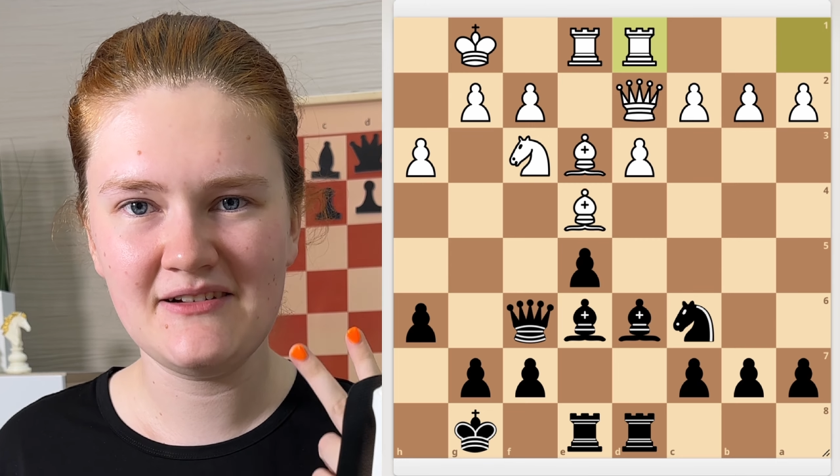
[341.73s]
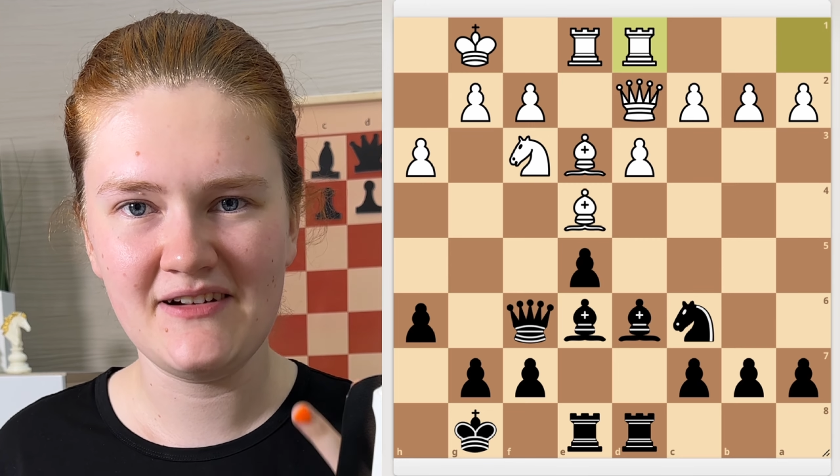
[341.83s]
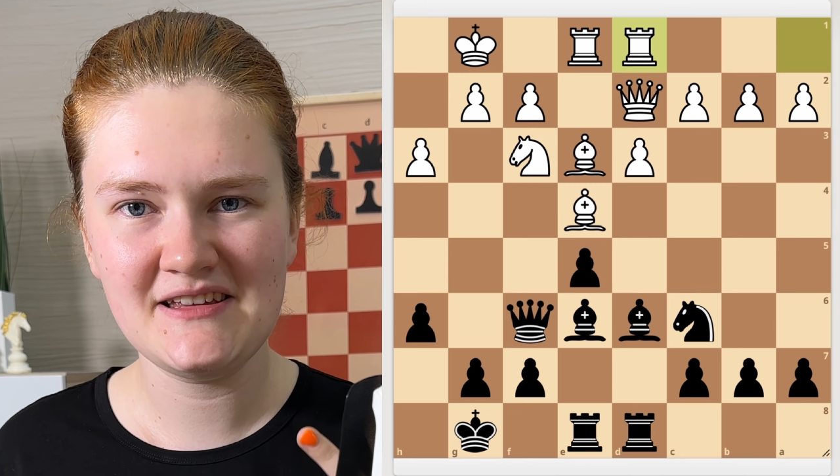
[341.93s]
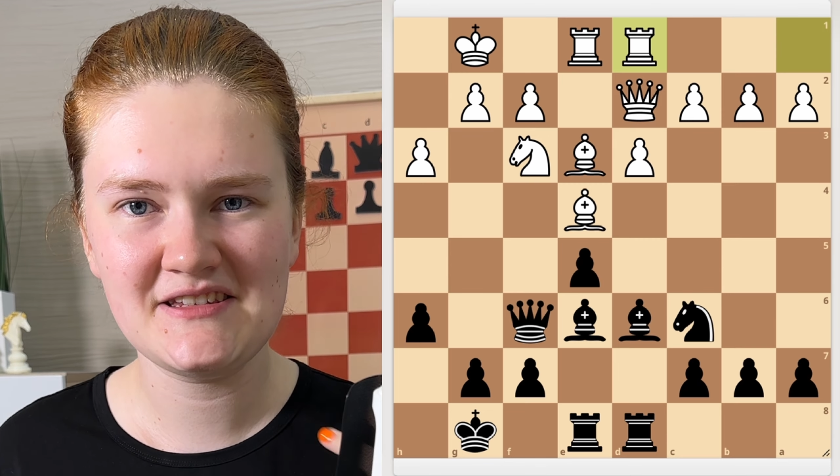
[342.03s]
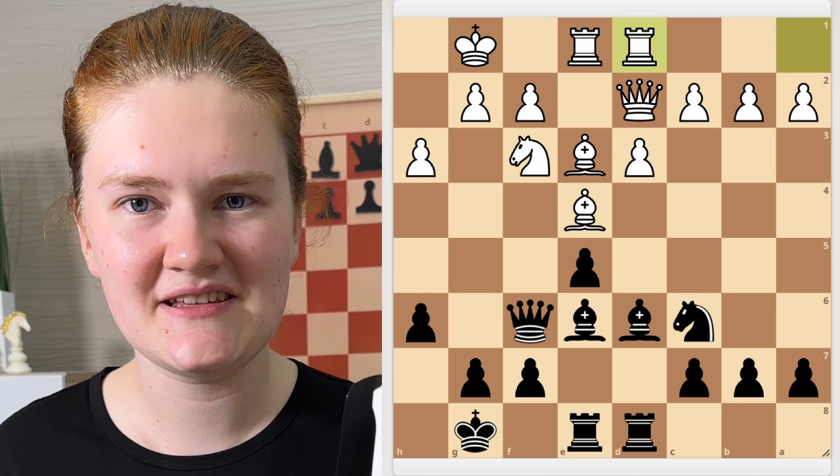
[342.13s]

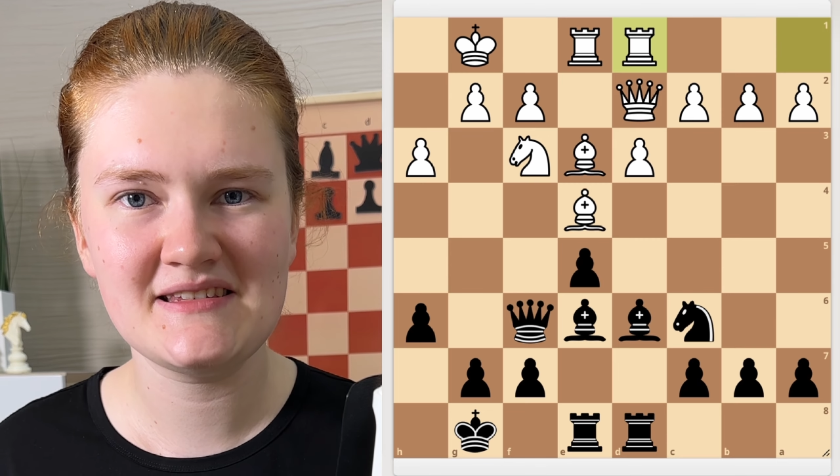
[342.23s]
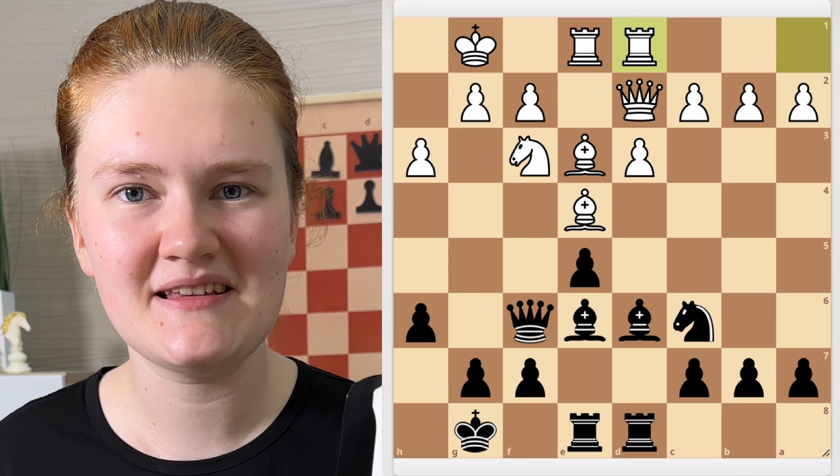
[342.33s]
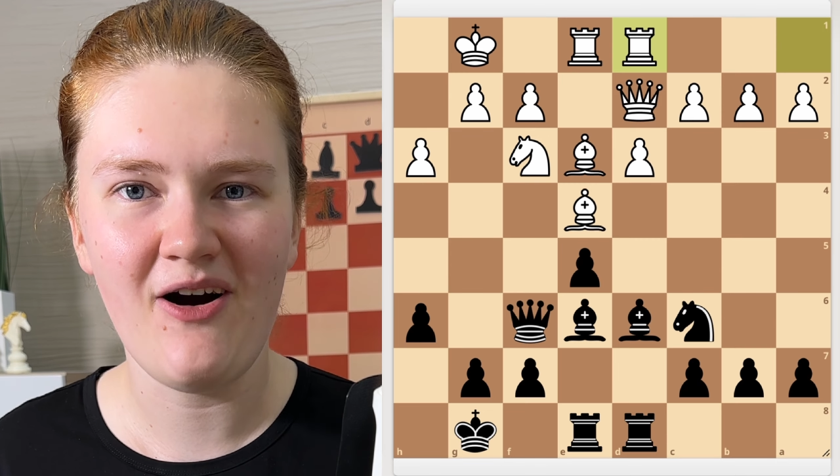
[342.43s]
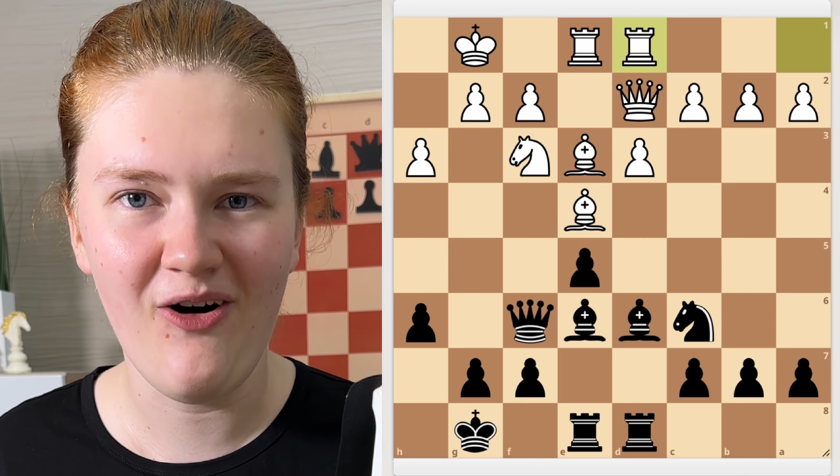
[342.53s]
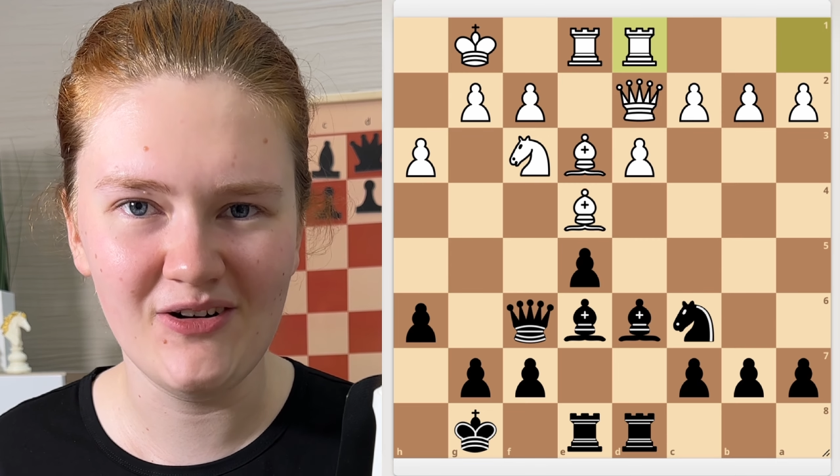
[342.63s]

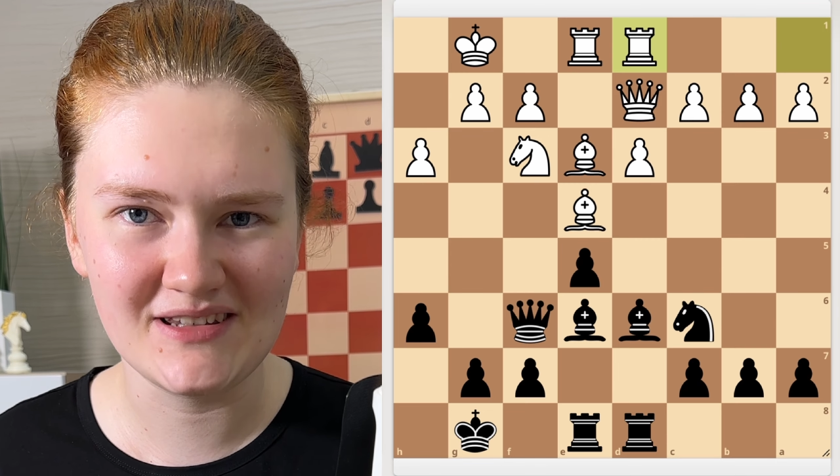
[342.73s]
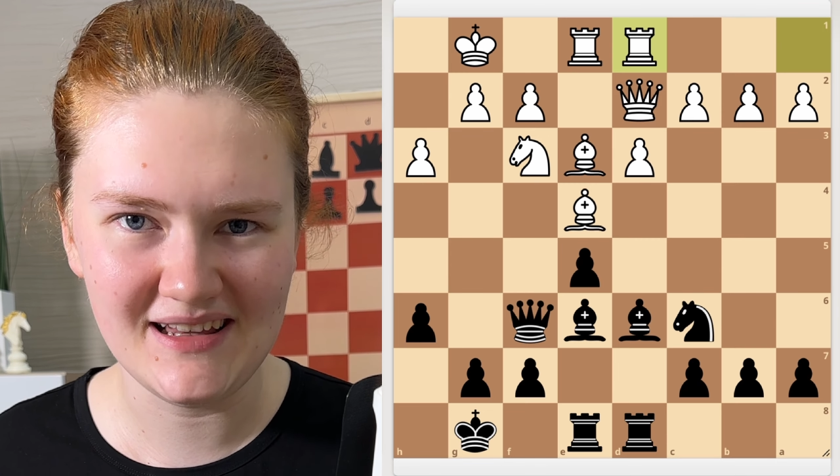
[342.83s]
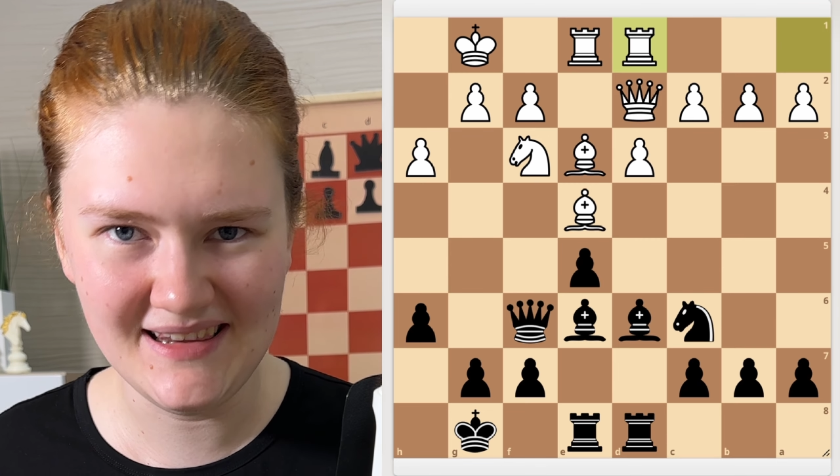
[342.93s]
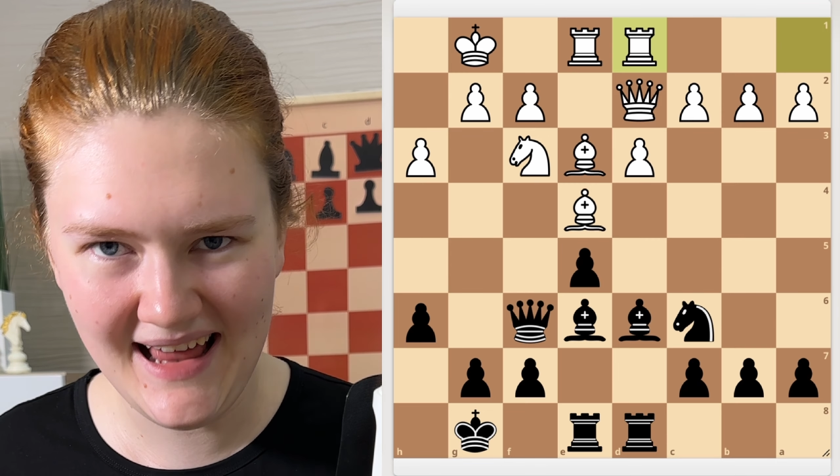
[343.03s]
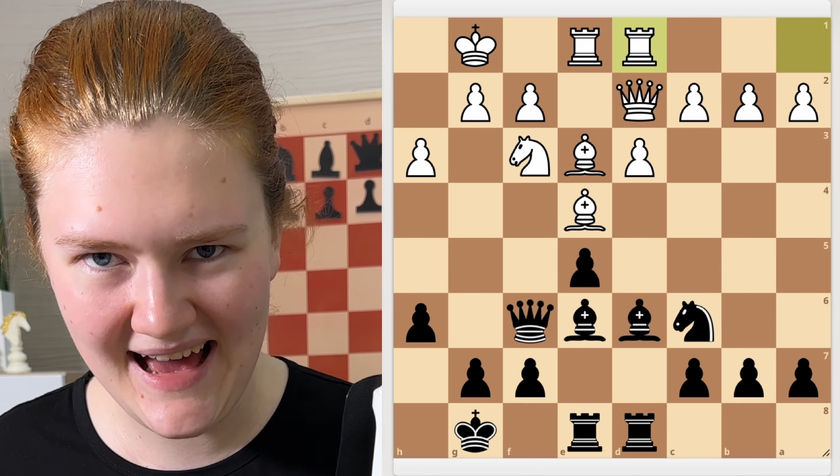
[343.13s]
question's on
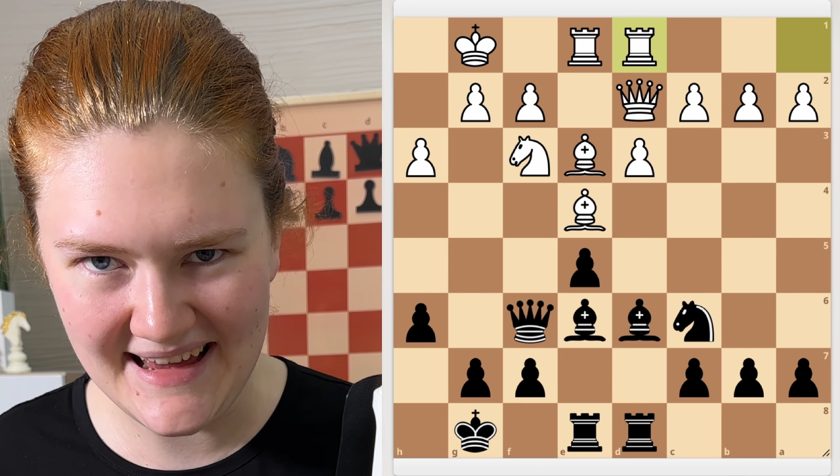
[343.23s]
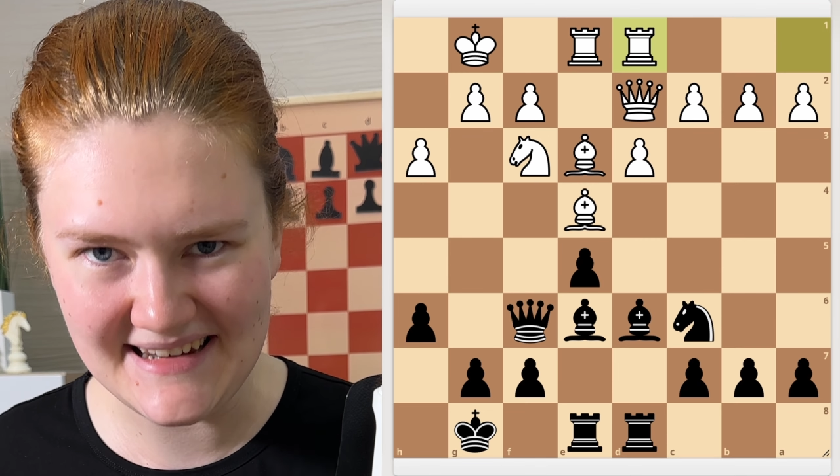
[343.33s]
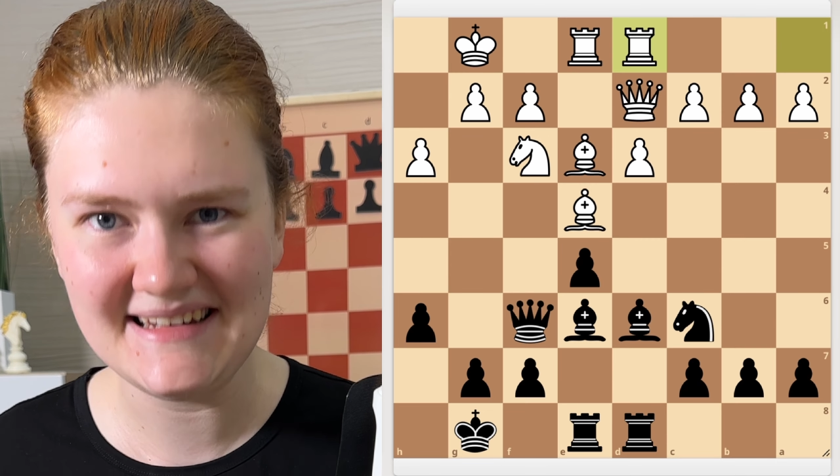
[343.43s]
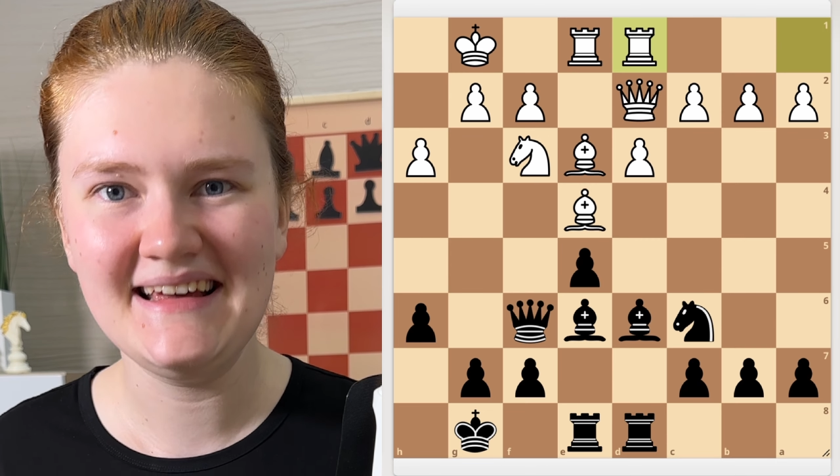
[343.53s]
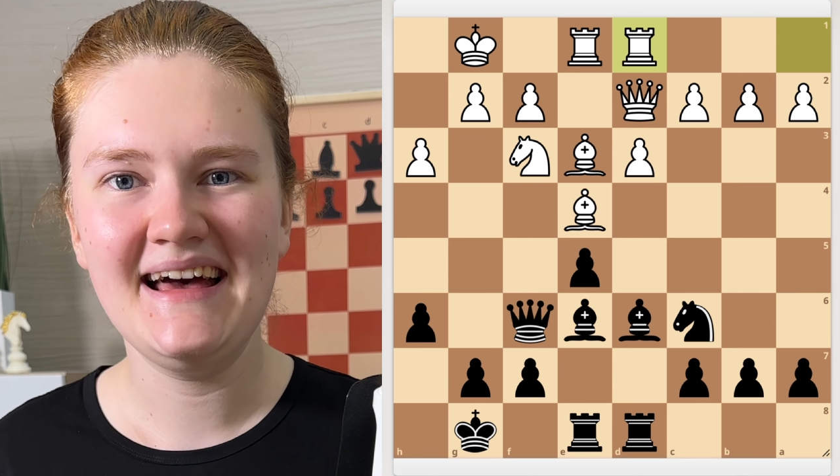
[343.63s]

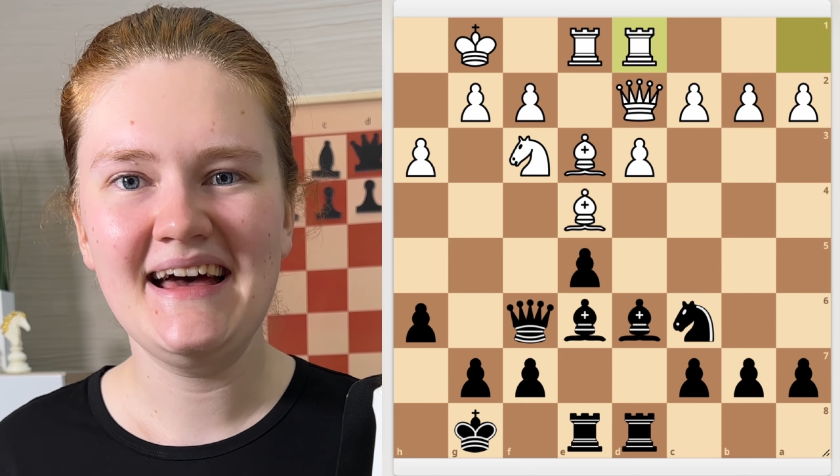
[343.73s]
line.